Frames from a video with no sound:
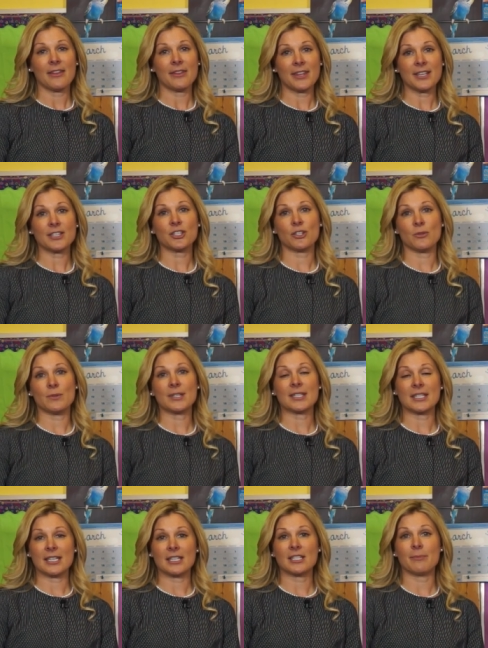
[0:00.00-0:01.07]
these students
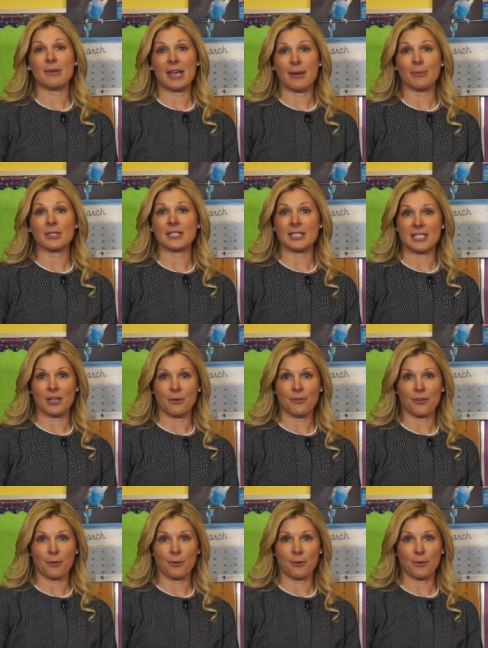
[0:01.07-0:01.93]
need to be able to deal with